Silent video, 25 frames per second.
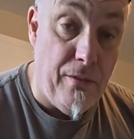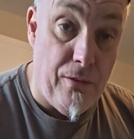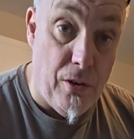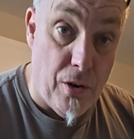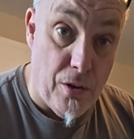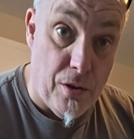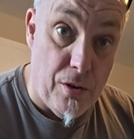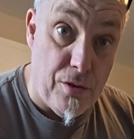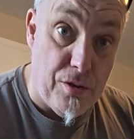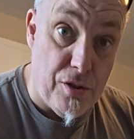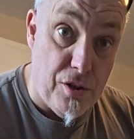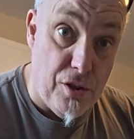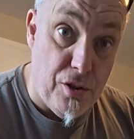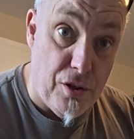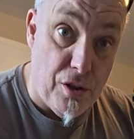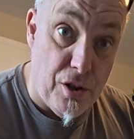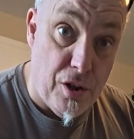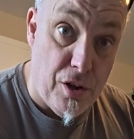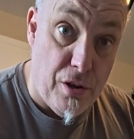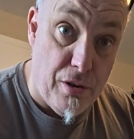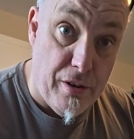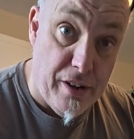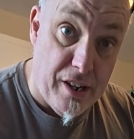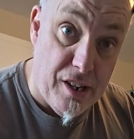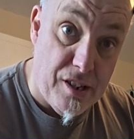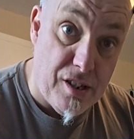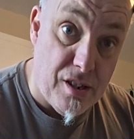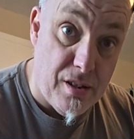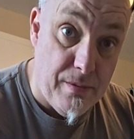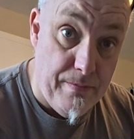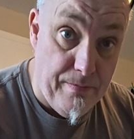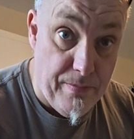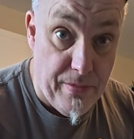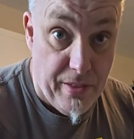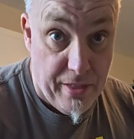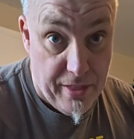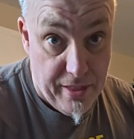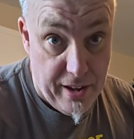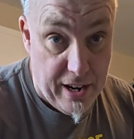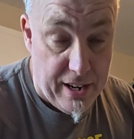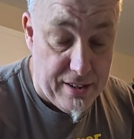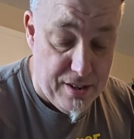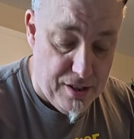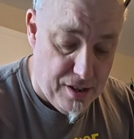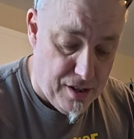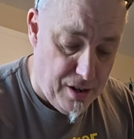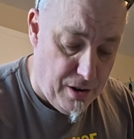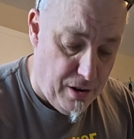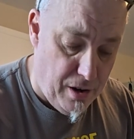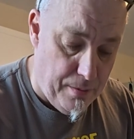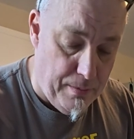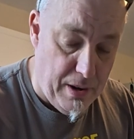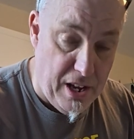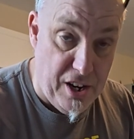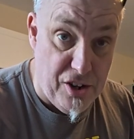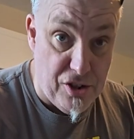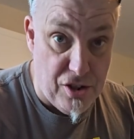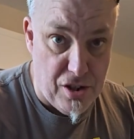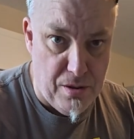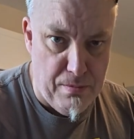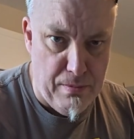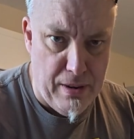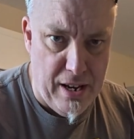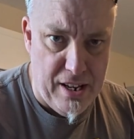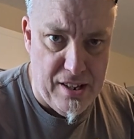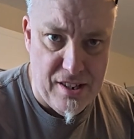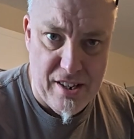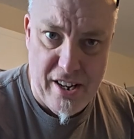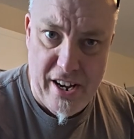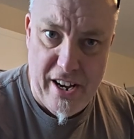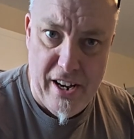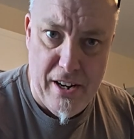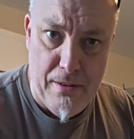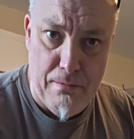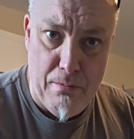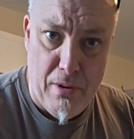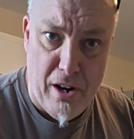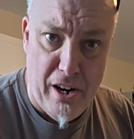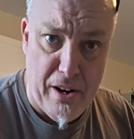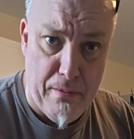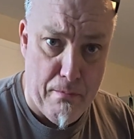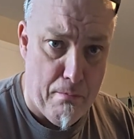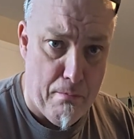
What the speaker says: For those of you curious, that is how I managed to maintain my